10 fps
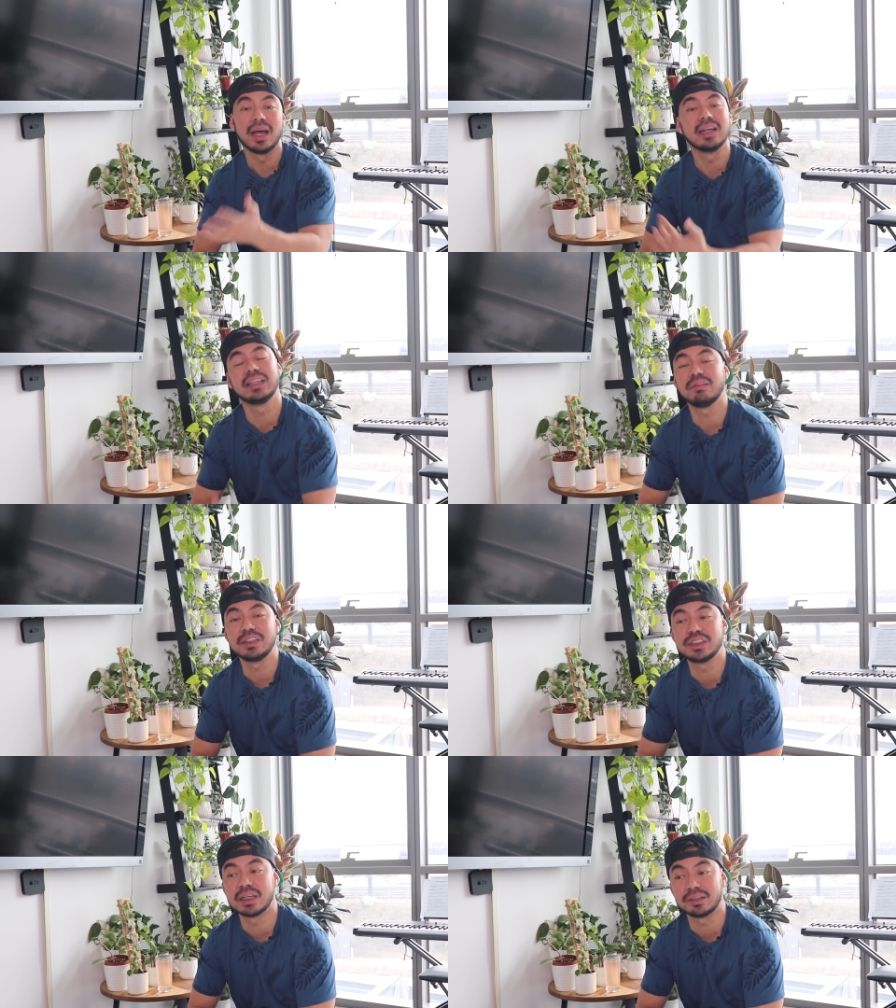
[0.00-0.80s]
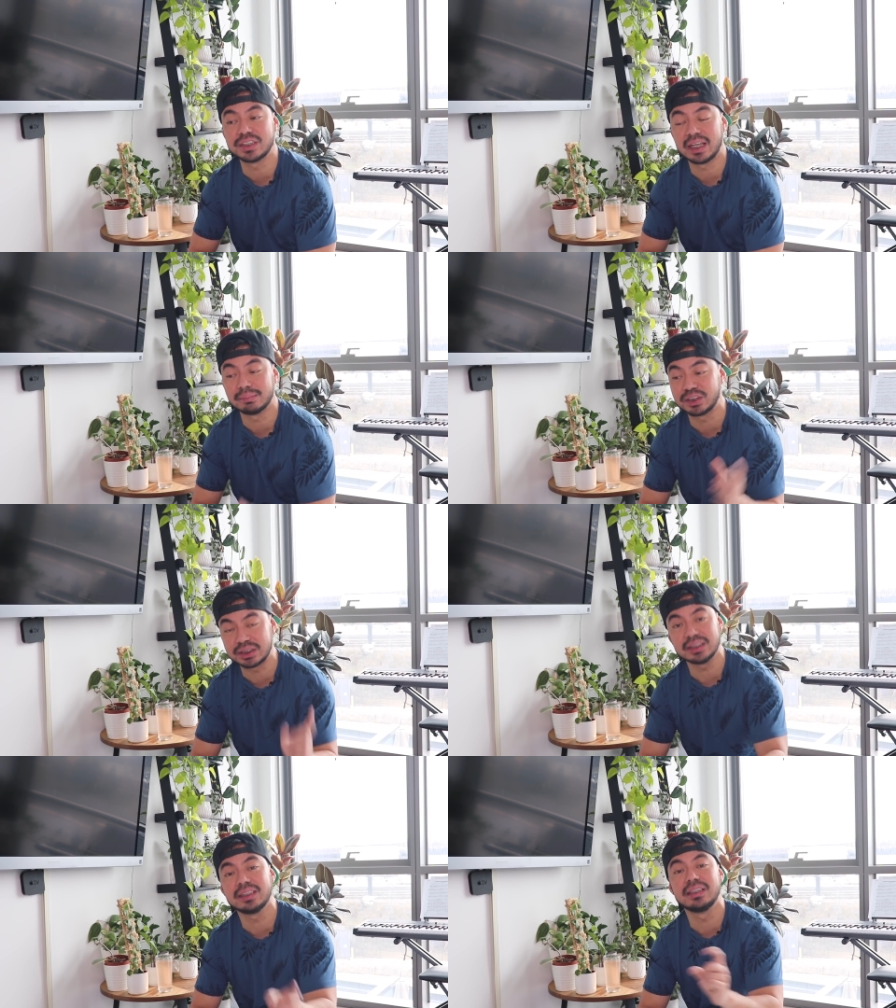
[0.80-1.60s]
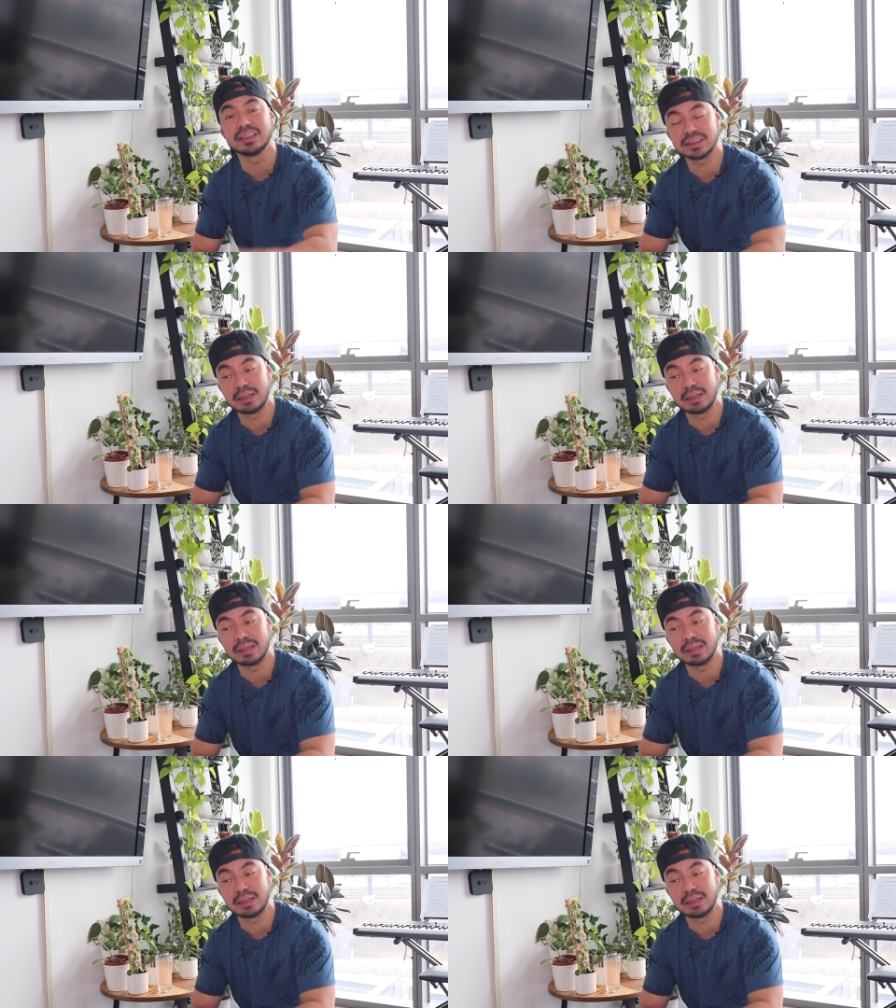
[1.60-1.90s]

I definitely check her channel but she did this